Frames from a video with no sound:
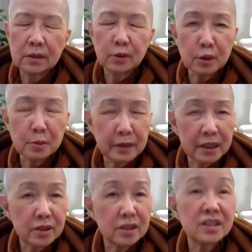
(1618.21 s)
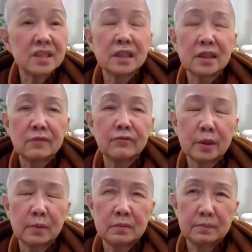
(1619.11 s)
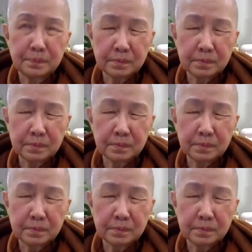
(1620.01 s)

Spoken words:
the robes were actually just taken from